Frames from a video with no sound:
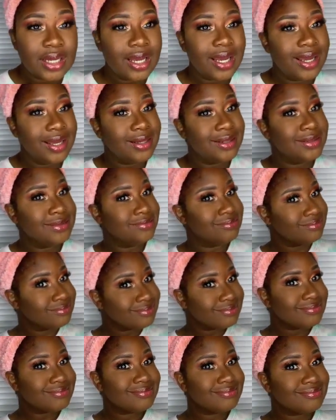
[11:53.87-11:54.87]
and
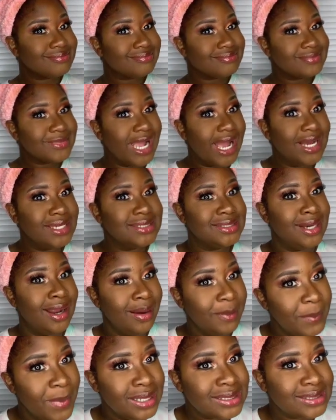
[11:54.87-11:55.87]
I
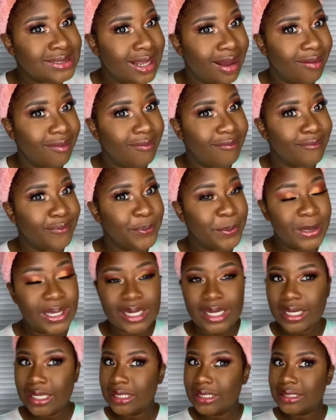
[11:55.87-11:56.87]
shocked myself
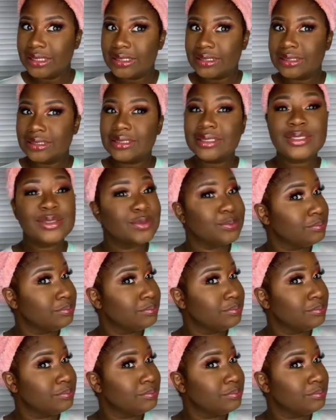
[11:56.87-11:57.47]
because